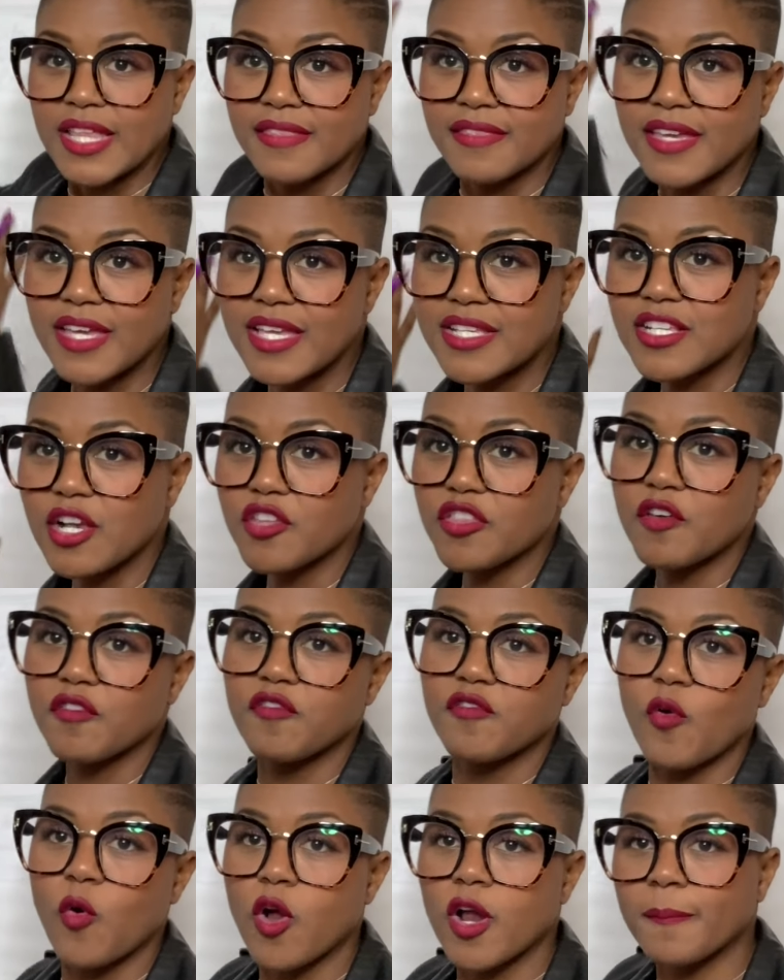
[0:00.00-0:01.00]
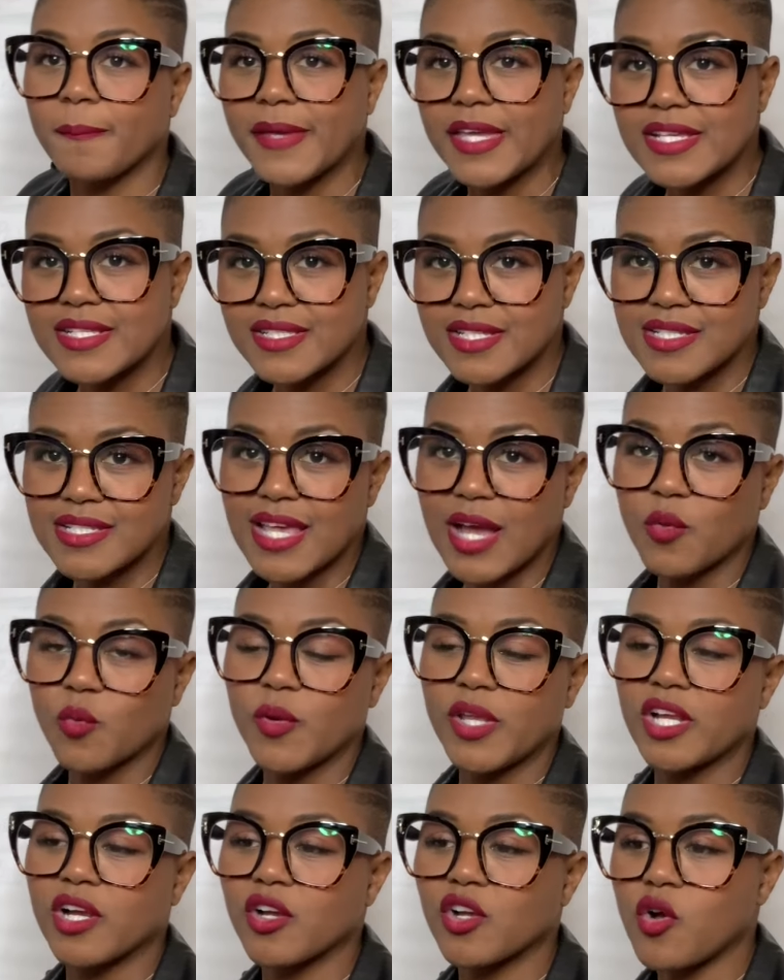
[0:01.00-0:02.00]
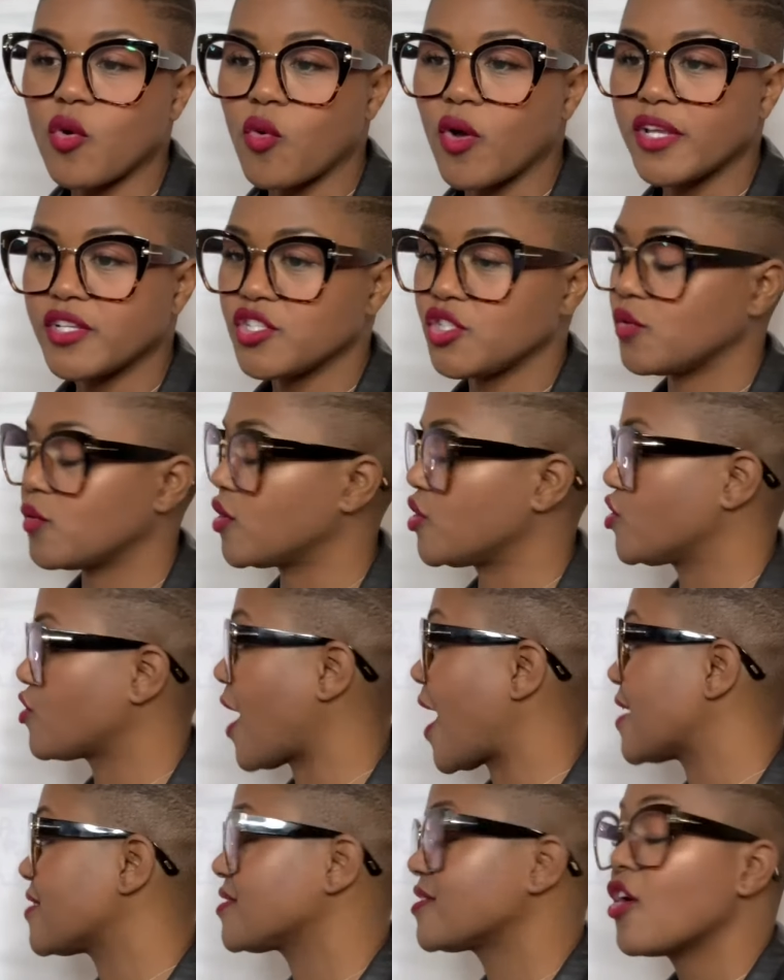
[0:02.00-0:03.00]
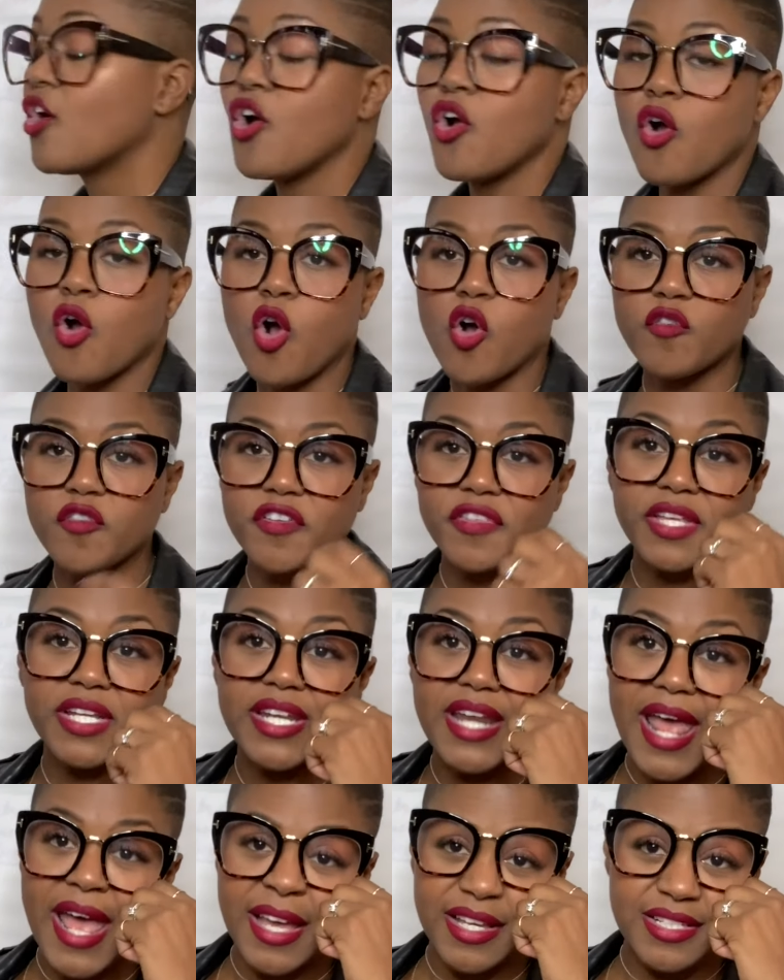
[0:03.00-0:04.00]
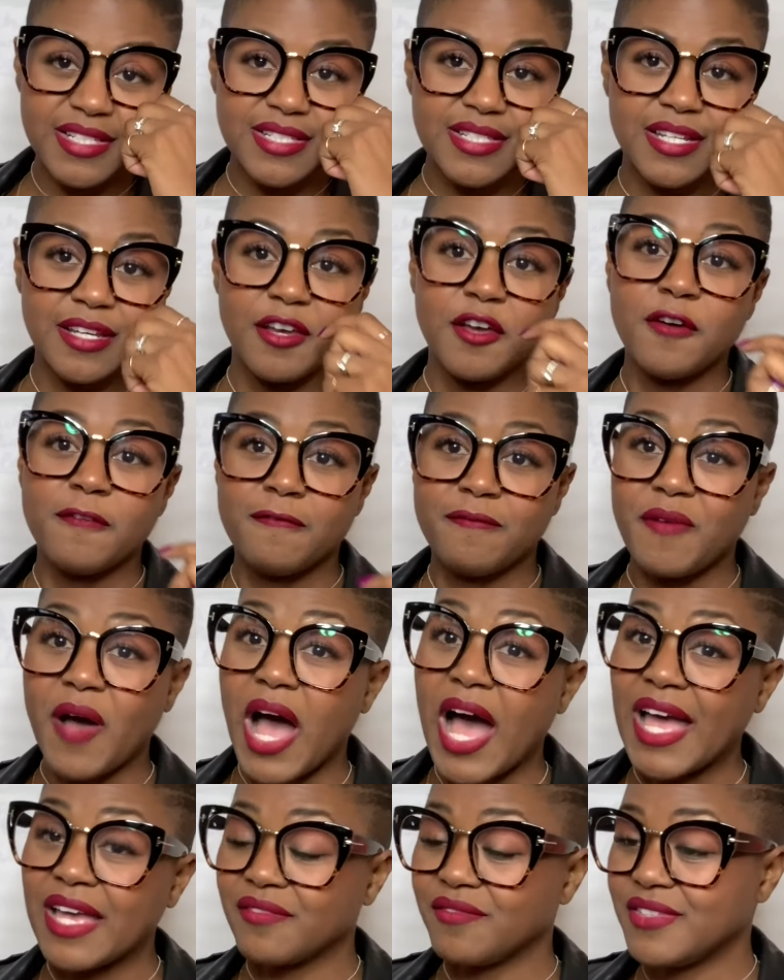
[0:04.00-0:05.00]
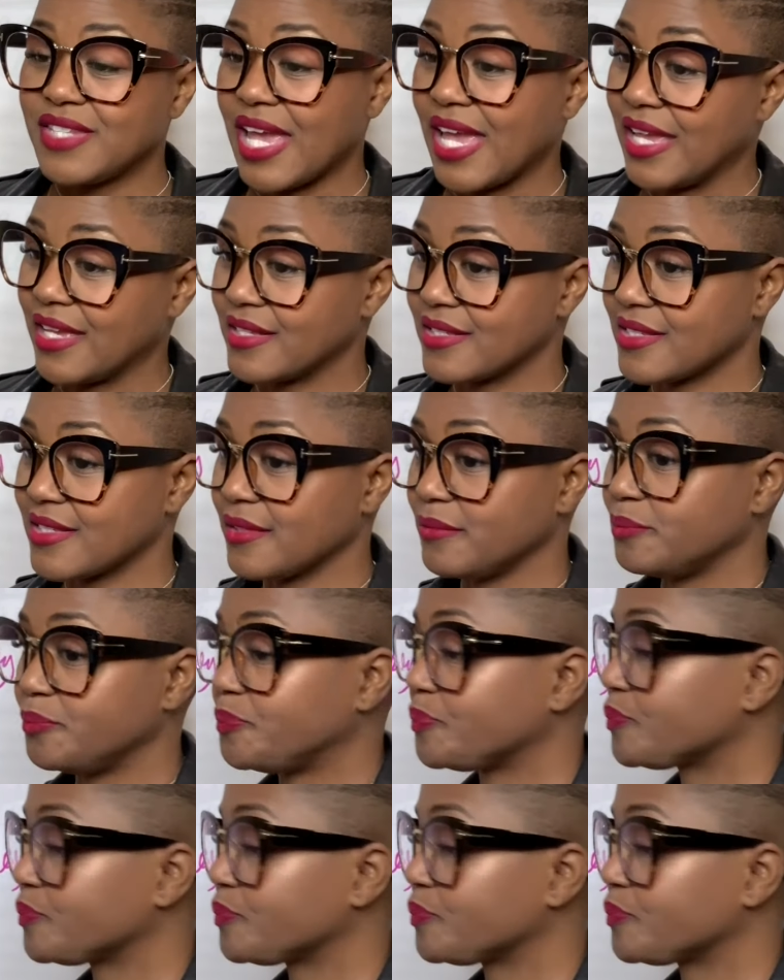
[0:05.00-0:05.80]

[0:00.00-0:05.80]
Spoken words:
These are the 4 pieces that we are going to address over the next 5 days.